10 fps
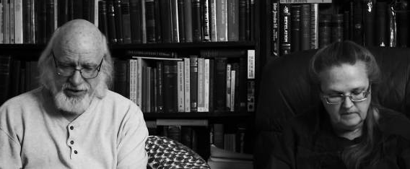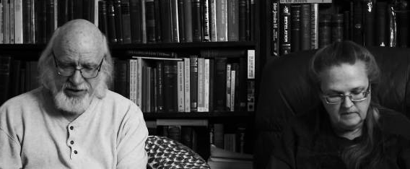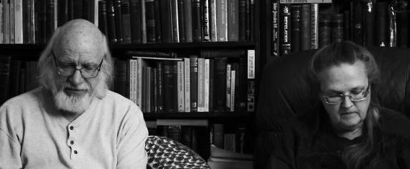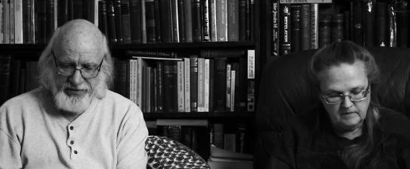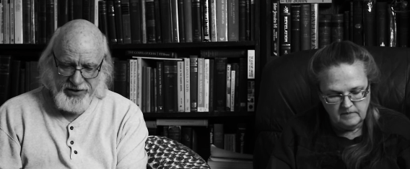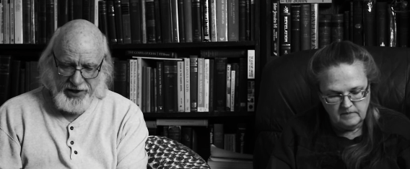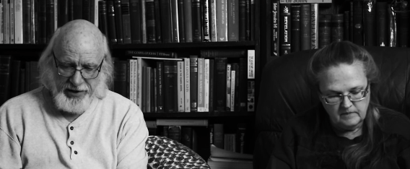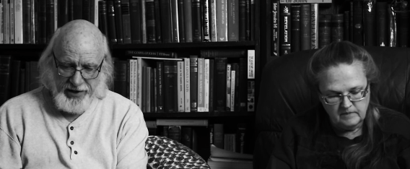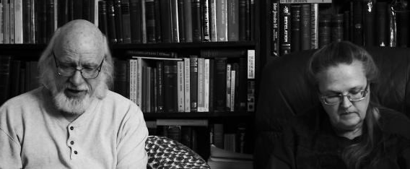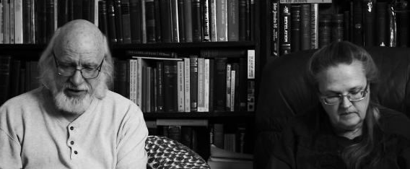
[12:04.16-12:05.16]
Speaker 1: 17
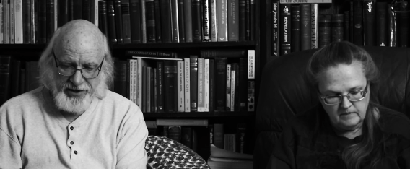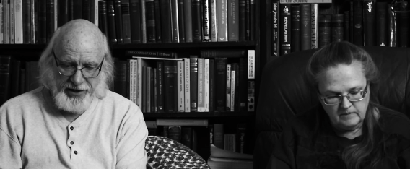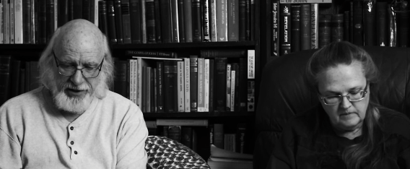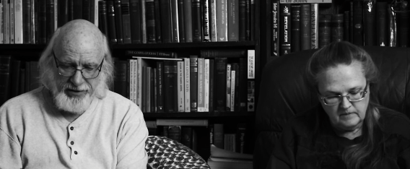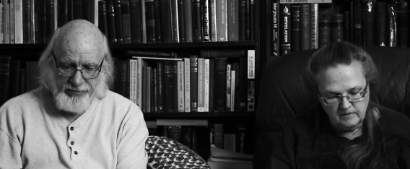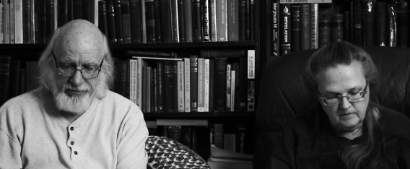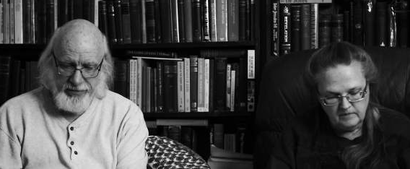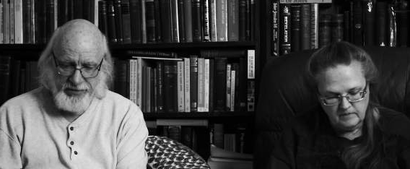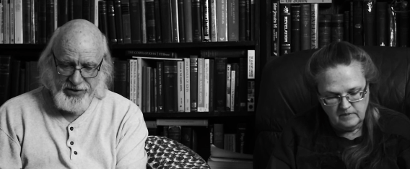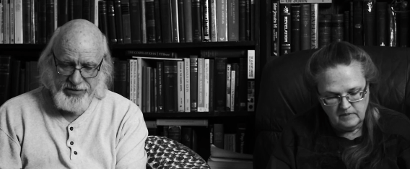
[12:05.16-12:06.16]
and 18 in
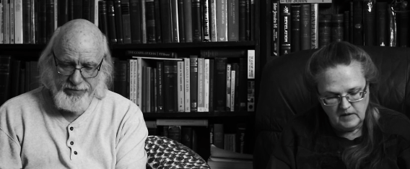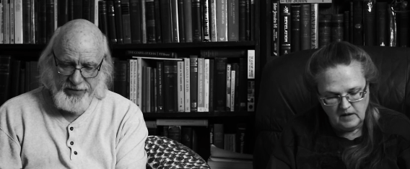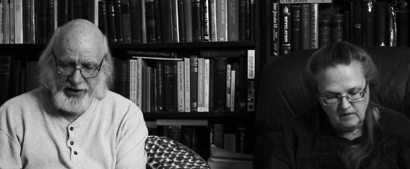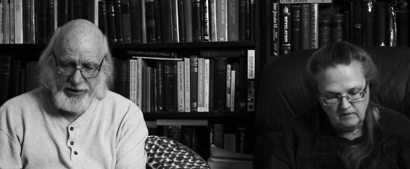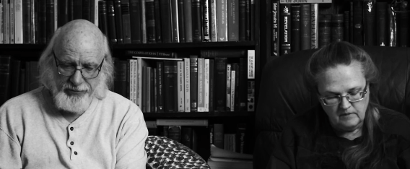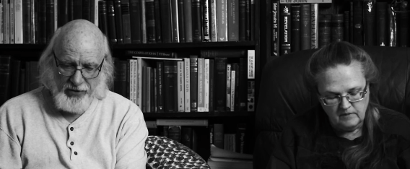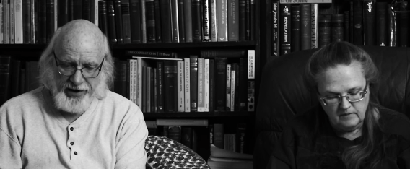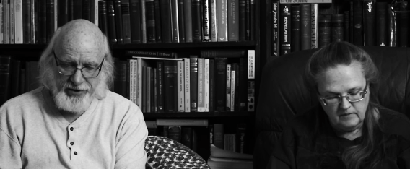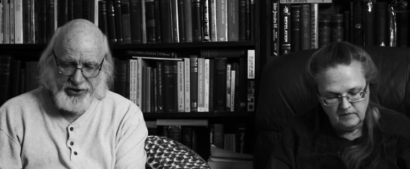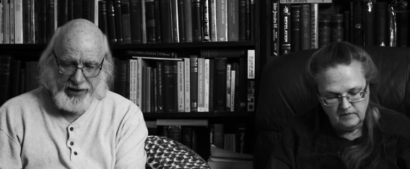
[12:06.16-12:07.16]
the
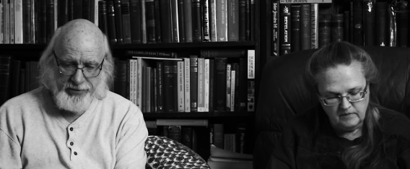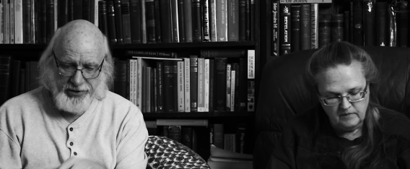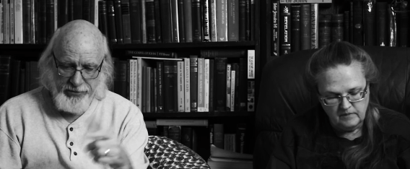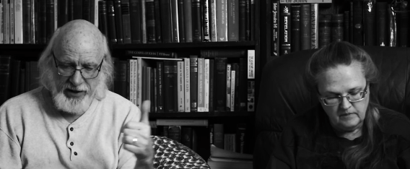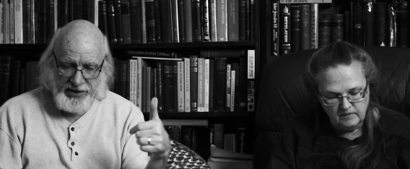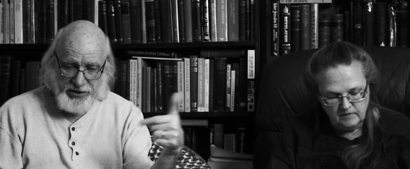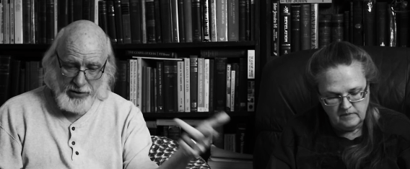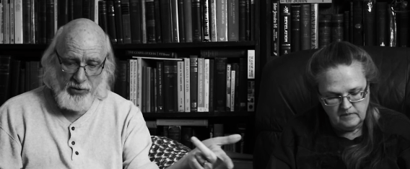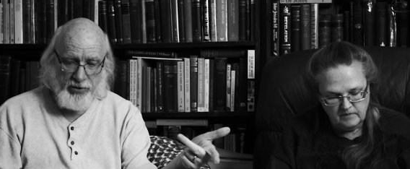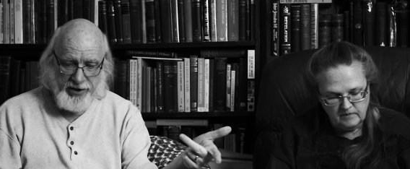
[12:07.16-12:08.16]
prior chapter, you realize the
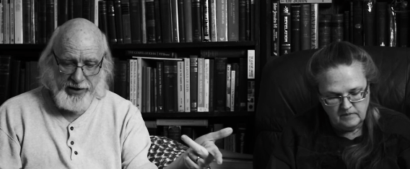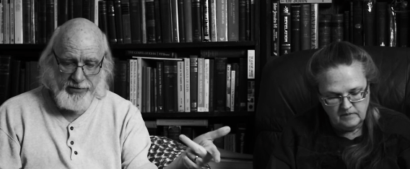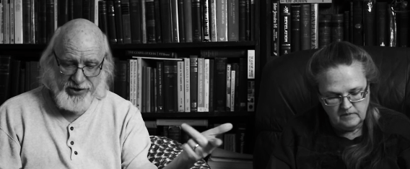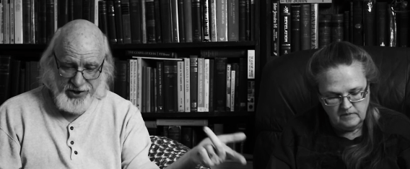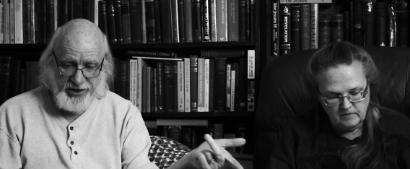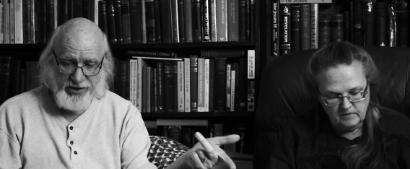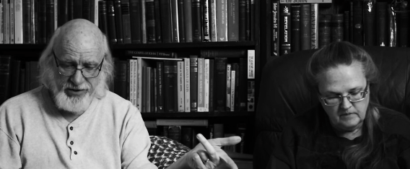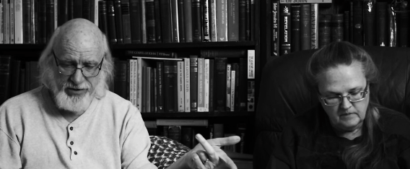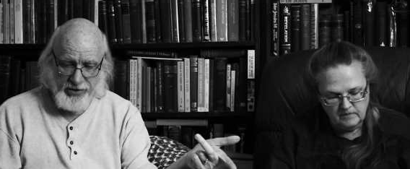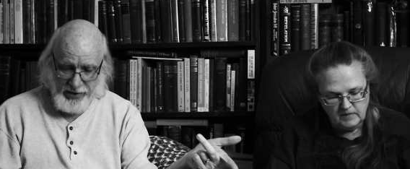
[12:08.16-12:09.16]
Lord here is
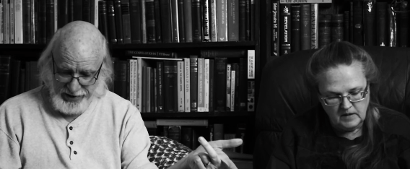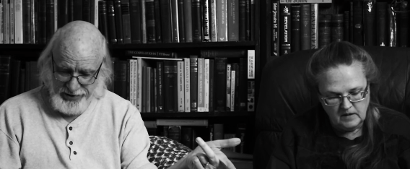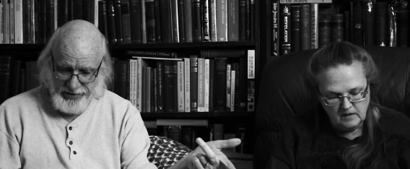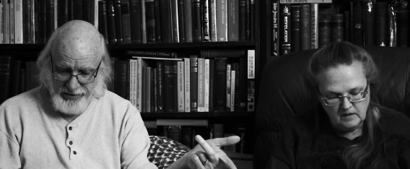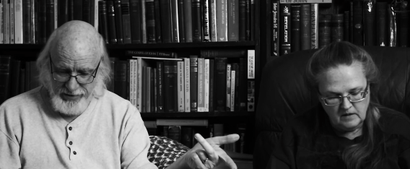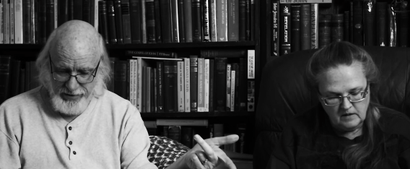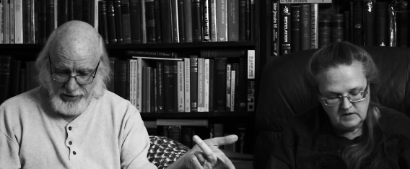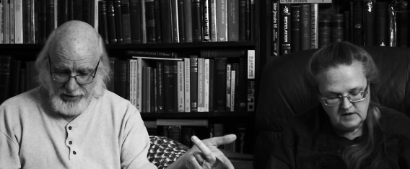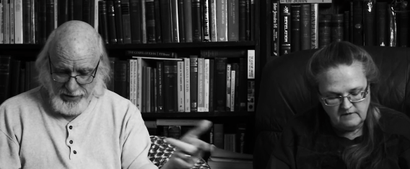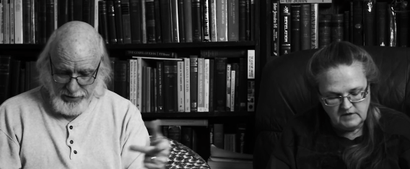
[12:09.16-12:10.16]
Jesus Christ.
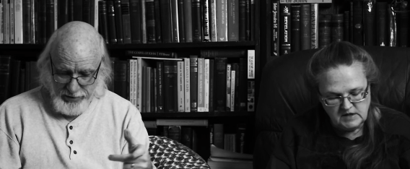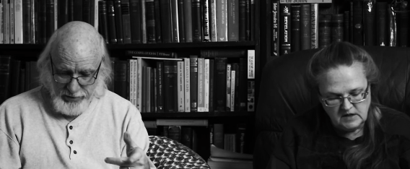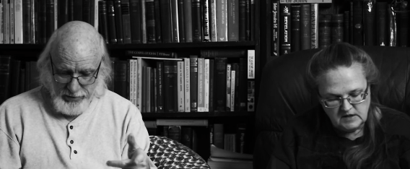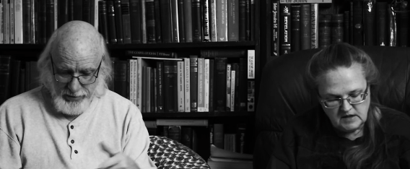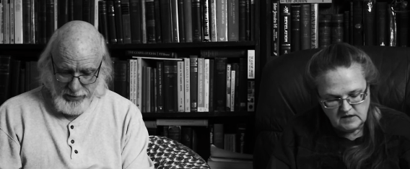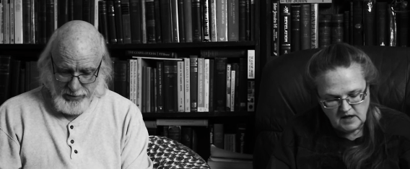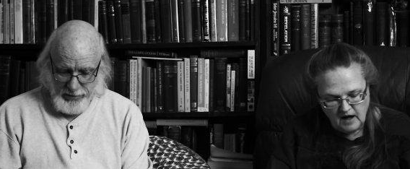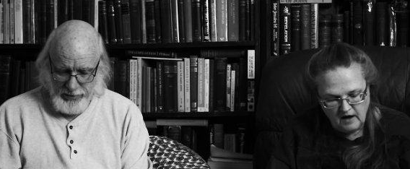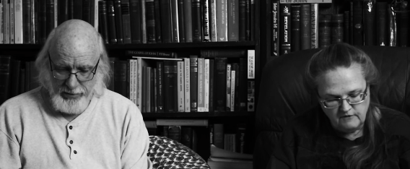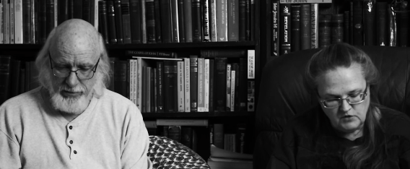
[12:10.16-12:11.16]
Speaker 2: 17 says,
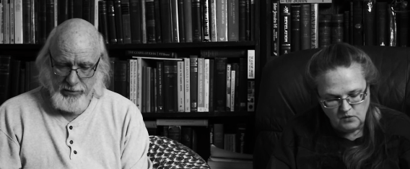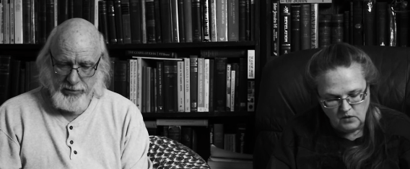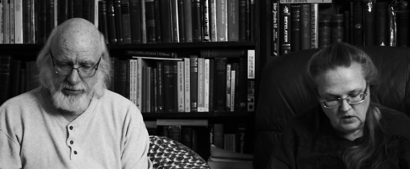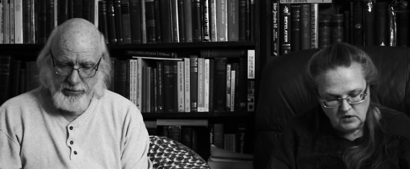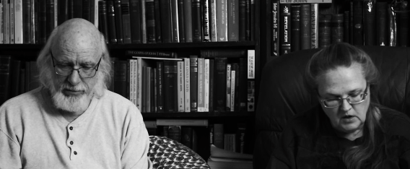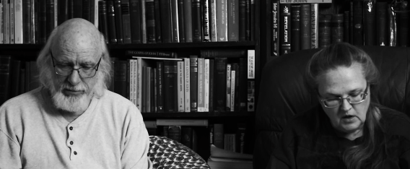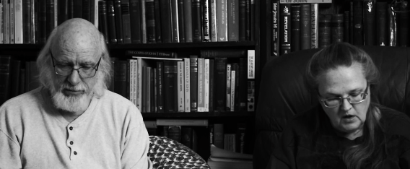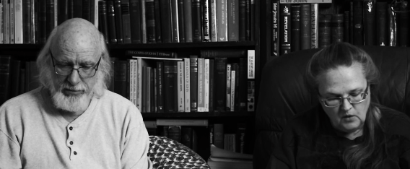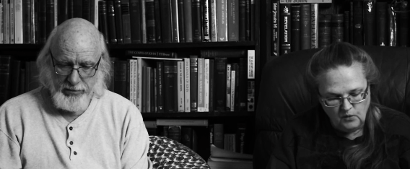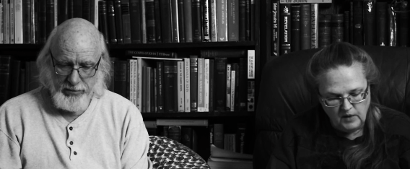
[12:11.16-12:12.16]
"Afterward,
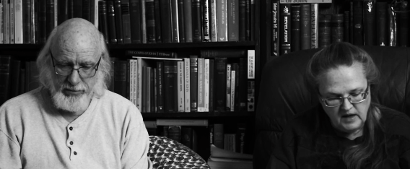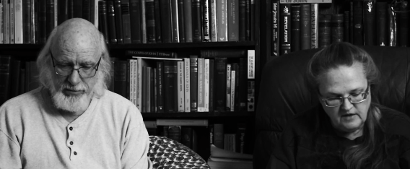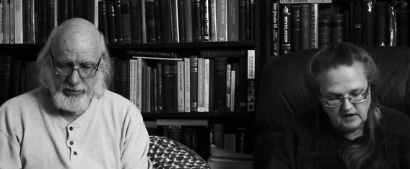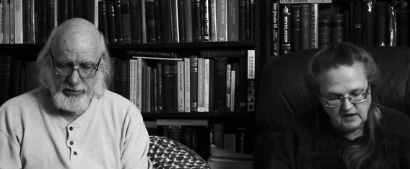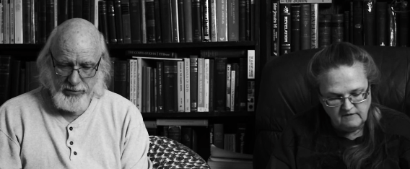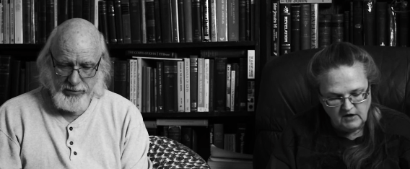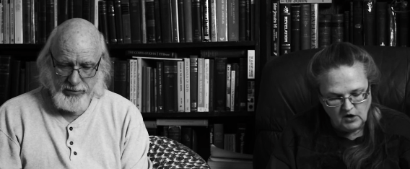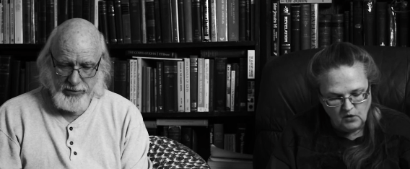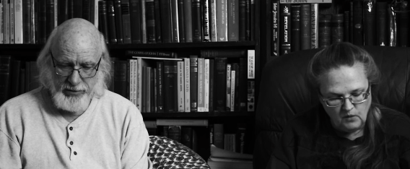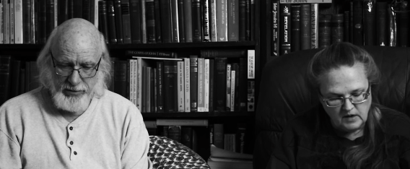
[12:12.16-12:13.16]
we the living
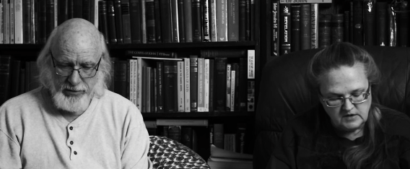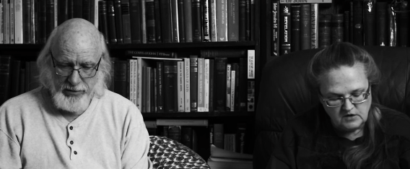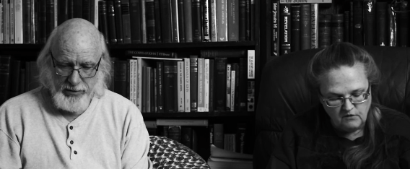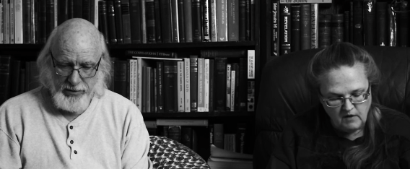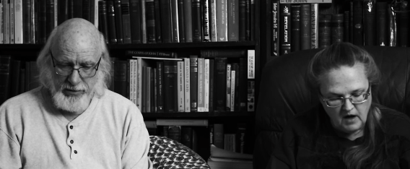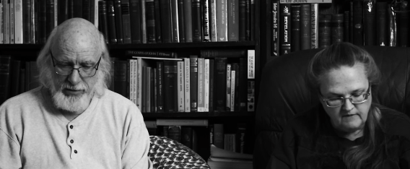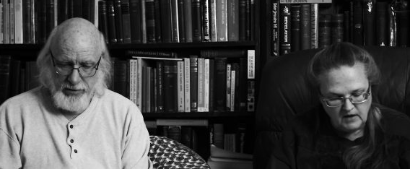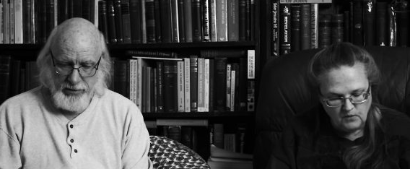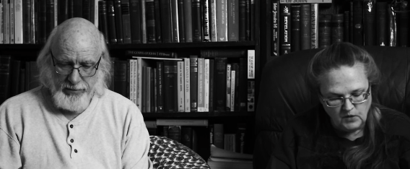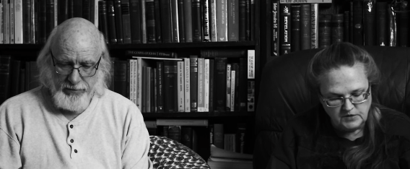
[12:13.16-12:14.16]
who are
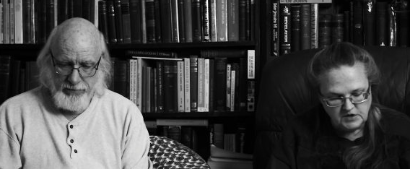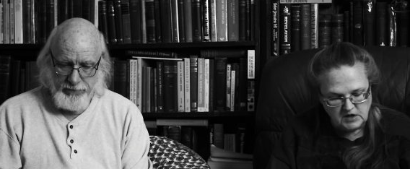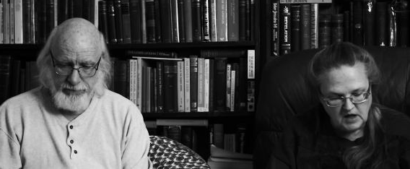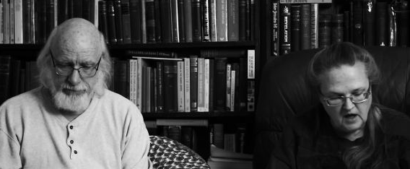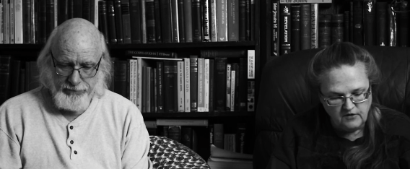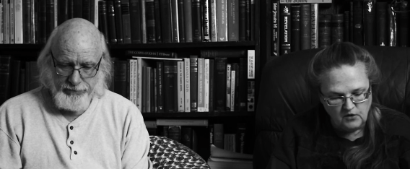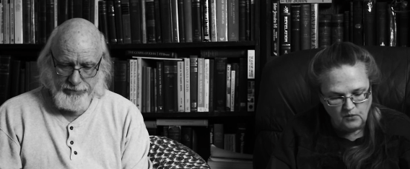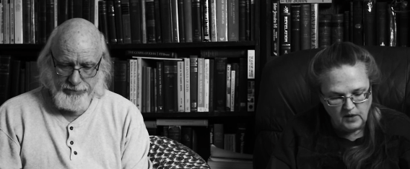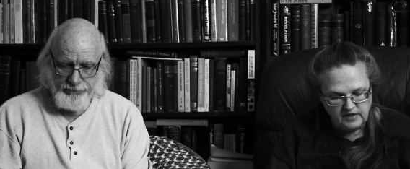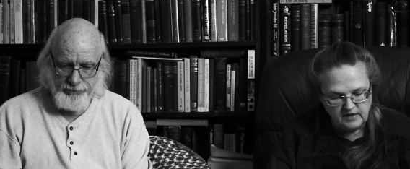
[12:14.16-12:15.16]
surviving will together
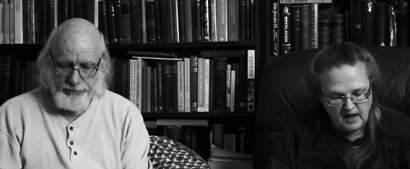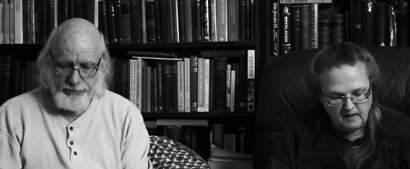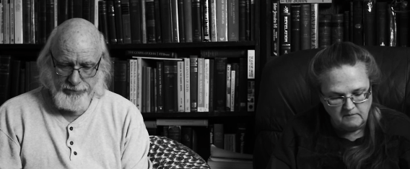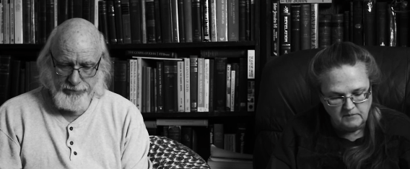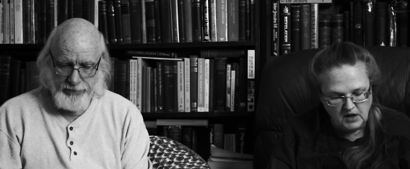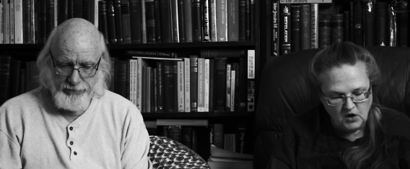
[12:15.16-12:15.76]
with them be